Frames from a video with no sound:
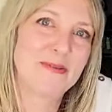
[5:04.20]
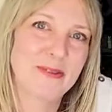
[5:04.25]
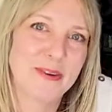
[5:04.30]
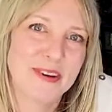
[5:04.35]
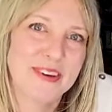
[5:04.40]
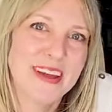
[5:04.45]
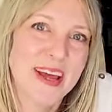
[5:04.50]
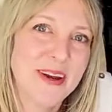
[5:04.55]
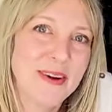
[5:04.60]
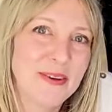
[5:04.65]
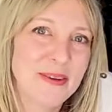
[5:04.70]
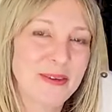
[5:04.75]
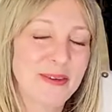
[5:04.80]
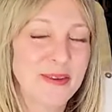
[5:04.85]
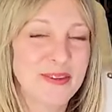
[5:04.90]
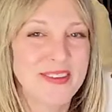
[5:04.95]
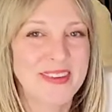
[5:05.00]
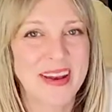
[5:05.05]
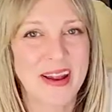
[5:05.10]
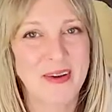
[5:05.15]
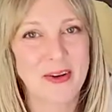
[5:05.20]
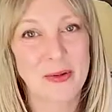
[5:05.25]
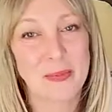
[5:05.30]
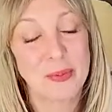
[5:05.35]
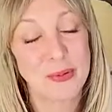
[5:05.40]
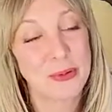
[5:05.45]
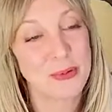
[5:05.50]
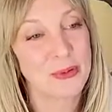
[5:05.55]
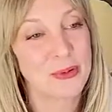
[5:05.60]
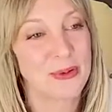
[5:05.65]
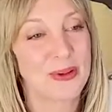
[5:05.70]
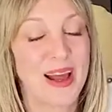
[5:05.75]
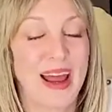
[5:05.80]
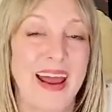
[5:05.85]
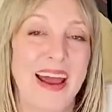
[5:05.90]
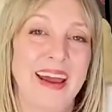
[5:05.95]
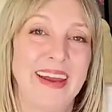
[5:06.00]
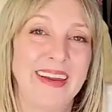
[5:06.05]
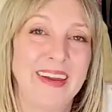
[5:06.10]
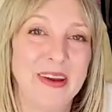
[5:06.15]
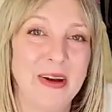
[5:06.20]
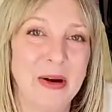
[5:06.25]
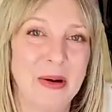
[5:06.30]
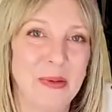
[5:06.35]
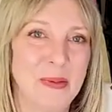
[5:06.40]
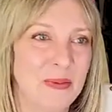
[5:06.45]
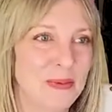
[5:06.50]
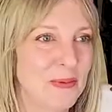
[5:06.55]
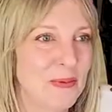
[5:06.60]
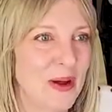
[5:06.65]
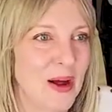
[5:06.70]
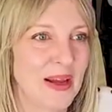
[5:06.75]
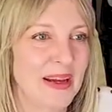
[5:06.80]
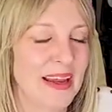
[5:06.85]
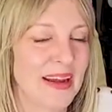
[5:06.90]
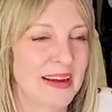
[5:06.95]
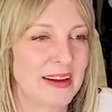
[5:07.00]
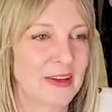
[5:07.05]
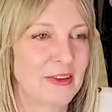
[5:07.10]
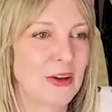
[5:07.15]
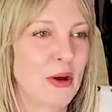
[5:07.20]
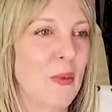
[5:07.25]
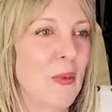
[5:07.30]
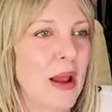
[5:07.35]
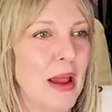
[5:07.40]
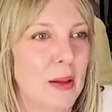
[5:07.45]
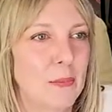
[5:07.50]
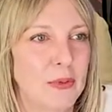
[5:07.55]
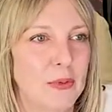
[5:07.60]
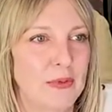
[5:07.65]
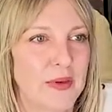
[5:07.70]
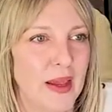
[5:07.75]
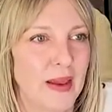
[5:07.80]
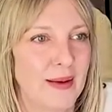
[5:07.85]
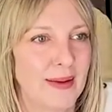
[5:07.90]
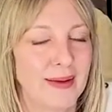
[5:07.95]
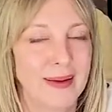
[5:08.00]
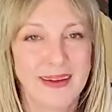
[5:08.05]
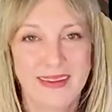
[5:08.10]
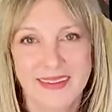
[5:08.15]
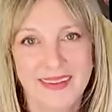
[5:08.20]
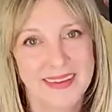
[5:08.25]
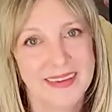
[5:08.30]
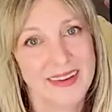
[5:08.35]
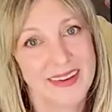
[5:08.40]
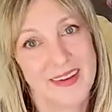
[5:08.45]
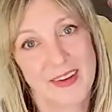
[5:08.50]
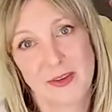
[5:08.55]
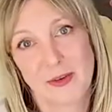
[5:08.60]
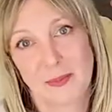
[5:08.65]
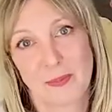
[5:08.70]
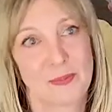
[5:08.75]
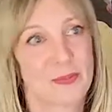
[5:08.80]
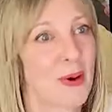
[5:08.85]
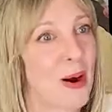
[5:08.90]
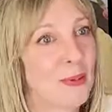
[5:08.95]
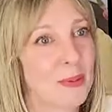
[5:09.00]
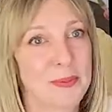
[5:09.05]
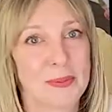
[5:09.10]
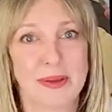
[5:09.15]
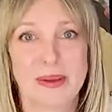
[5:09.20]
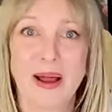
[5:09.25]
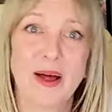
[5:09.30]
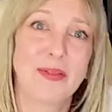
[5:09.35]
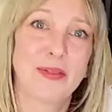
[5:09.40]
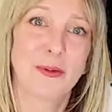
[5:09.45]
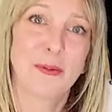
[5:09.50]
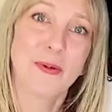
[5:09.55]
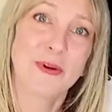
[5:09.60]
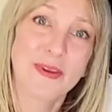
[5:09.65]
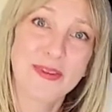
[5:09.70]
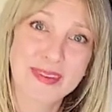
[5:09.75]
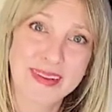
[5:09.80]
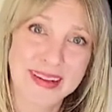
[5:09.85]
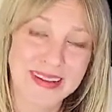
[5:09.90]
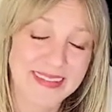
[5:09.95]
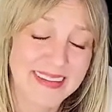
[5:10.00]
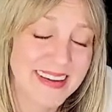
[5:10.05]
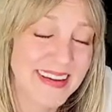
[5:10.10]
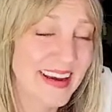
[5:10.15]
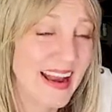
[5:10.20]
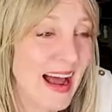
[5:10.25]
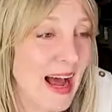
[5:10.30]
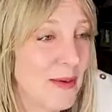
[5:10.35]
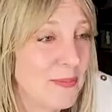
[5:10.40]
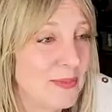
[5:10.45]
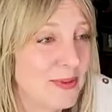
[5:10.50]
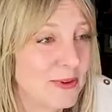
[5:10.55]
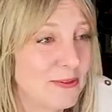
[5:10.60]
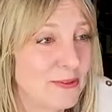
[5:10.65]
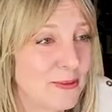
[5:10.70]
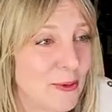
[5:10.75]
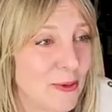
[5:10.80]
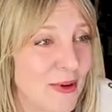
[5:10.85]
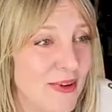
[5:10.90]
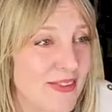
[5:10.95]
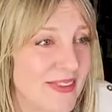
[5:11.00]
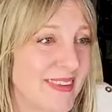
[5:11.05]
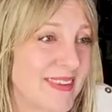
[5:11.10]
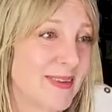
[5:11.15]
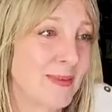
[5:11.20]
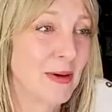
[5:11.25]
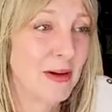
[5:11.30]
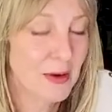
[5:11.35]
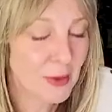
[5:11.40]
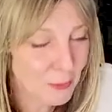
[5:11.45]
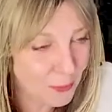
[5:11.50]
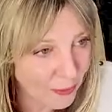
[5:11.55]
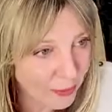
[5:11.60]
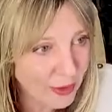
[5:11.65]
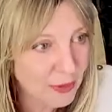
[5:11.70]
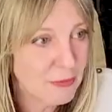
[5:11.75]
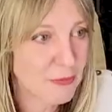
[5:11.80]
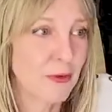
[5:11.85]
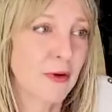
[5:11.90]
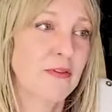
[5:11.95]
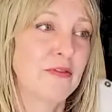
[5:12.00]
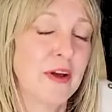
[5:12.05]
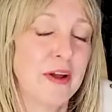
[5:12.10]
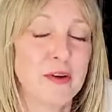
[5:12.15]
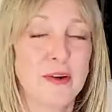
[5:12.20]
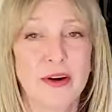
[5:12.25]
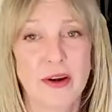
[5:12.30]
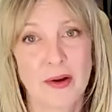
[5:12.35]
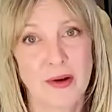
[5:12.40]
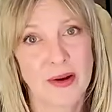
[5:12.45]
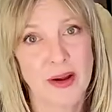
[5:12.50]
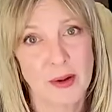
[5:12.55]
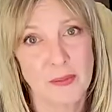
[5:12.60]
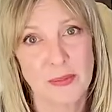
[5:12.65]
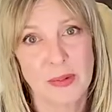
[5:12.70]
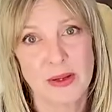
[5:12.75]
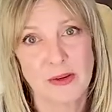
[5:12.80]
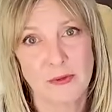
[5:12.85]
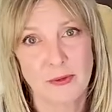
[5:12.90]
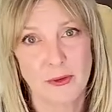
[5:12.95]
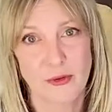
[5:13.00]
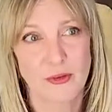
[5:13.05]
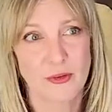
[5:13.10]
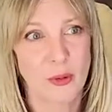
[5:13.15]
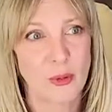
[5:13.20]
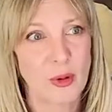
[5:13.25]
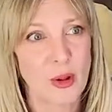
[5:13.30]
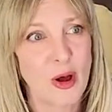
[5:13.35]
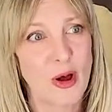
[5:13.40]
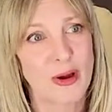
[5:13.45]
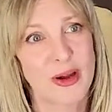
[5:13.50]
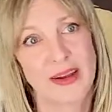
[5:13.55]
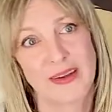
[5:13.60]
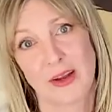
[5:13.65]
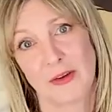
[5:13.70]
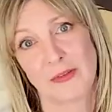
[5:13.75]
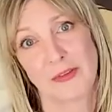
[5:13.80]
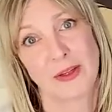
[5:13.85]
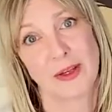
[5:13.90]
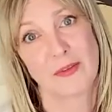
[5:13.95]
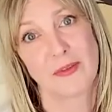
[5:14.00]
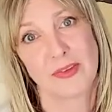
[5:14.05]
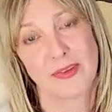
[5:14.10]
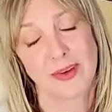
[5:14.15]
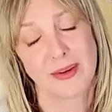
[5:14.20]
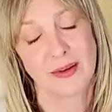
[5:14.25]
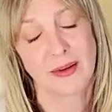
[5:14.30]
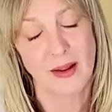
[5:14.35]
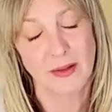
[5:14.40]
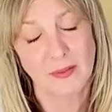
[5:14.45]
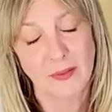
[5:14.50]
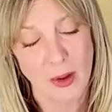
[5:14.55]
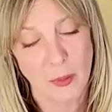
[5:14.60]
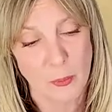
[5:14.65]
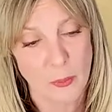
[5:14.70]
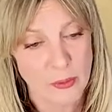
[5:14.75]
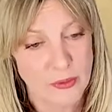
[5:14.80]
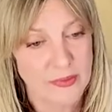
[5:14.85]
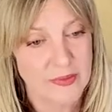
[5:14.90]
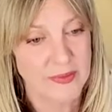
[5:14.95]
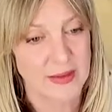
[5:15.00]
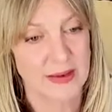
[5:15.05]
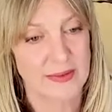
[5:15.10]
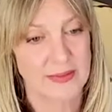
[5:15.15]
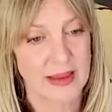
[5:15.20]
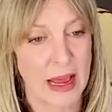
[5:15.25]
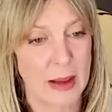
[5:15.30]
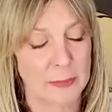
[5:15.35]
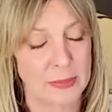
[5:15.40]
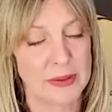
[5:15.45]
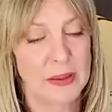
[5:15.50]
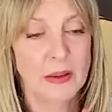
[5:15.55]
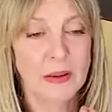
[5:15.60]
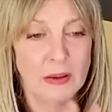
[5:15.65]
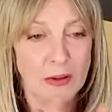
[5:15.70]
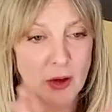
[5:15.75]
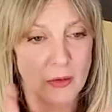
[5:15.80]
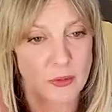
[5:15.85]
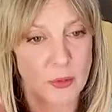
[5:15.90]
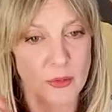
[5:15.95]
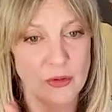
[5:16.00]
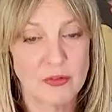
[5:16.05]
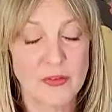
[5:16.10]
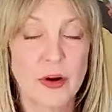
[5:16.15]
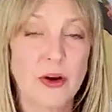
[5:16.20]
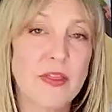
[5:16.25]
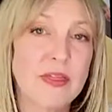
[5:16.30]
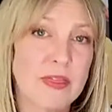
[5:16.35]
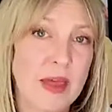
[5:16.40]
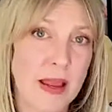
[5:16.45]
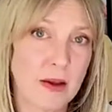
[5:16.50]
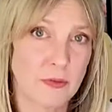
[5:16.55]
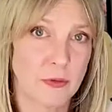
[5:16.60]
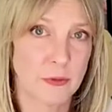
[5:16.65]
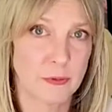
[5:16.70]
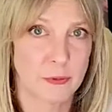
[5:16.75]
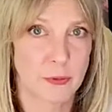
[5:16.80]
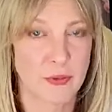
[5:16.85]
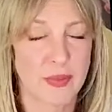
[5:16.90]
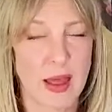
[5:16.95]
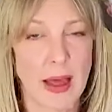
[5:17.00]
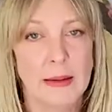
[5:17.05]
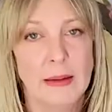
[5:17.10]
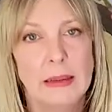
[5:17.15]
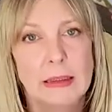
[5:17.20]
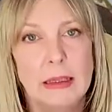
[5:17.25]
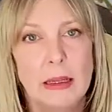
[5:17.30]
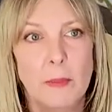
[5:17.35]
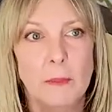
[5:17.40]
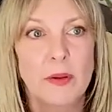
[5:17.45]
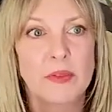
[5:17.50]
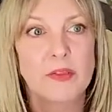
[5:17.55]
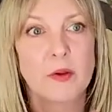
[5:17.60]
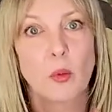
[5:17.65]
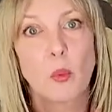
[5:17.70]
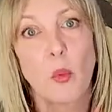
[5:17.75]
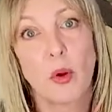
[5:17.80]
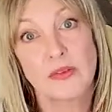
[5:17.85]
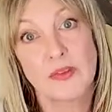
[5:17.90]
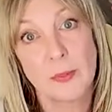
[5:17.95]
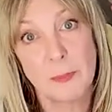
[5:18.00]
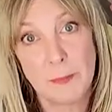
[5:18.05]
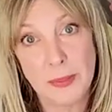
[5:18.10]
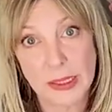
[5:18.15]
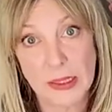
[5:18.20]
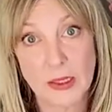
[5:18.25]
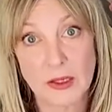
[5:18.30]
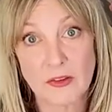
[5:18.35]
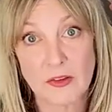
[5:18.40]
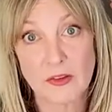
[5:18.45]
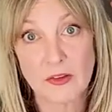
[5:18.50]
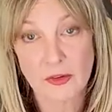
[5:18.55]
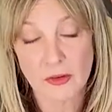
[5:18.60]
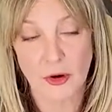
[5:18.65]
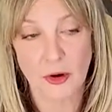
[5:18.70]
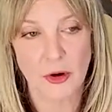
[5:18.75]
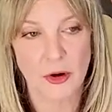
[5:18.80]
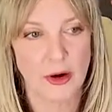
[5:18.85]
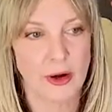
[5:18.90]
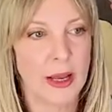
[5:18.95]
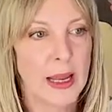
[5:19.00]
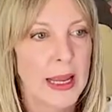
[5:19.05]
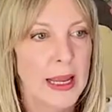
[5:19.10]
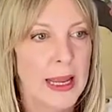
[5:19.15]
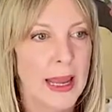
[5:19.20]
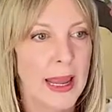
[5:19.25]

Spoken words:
it for a 10-year-old standard poodle, hey, you know, getting a toe amputated is probably not the worst thing that can happen, of course. And working for a veterinary company for so long, I definitely have seen a lot worse things happen. So I was very thankful for that. But there was a big concern.